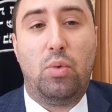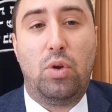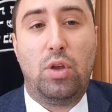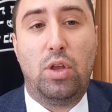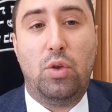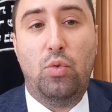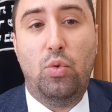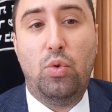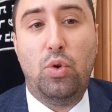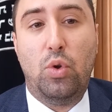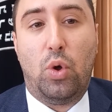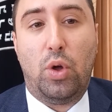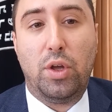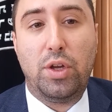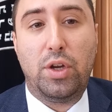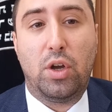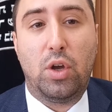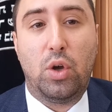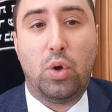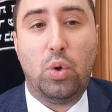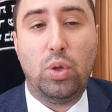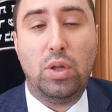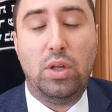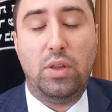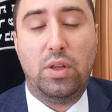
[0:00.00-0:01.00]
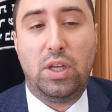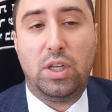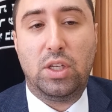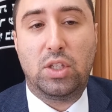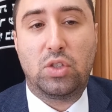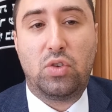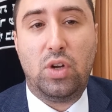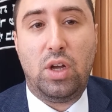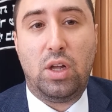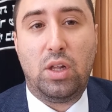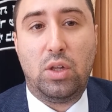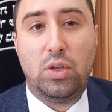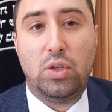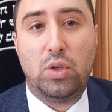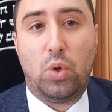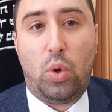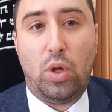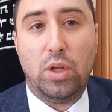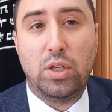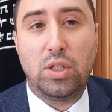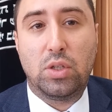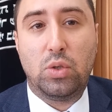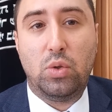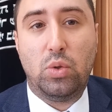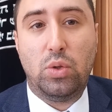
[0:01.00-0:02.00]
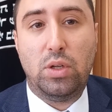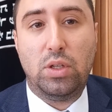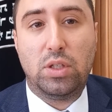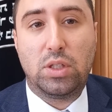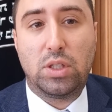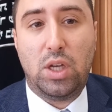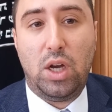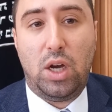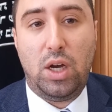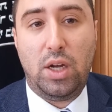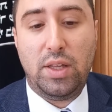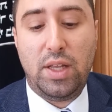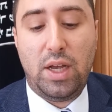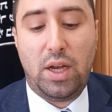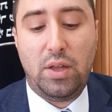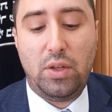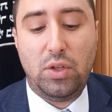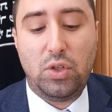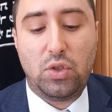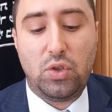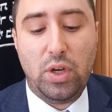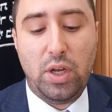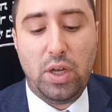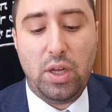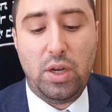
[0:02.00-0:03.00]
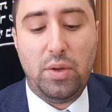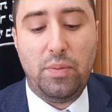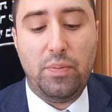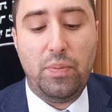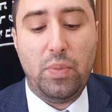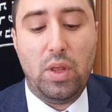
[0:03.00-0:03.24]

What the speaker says: You ruin all your chulin. The Yisrael, all this chulin is gone down the drain.